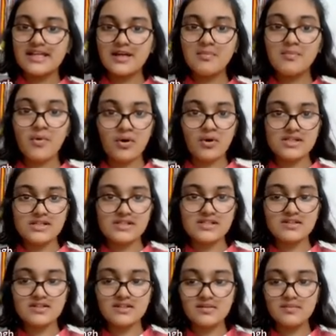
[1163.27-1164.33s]
a
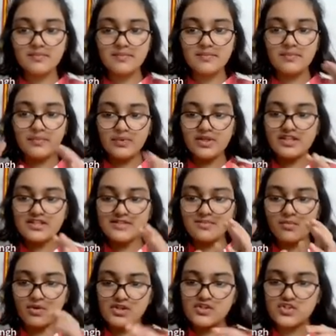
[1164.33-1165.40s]
box, put a
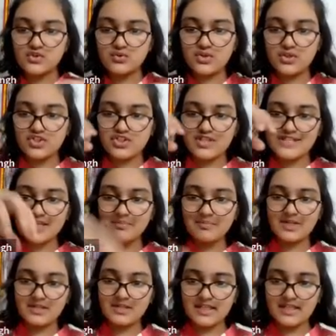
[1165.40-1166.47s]
small stone just in
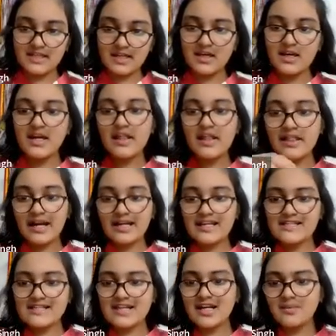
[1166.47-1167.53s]
between it.
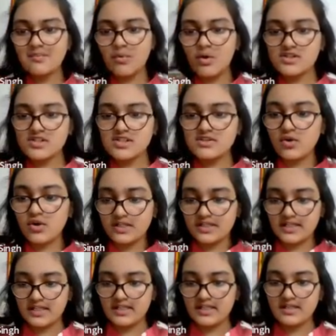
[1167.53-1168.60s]
That is that box
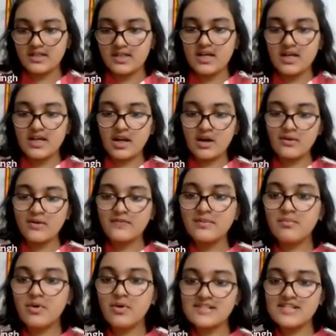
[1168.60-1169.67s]
content. Now, if the
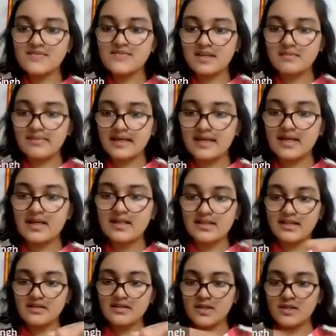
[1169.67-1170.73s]
box is very big,
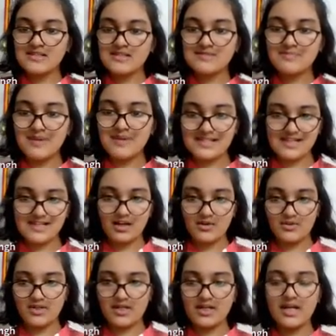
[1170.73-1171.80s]
there will be space
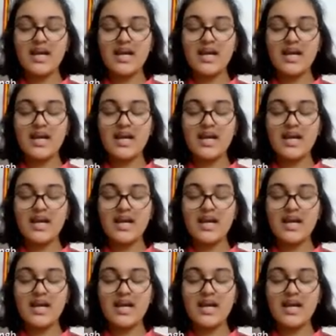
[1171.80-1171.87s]
around.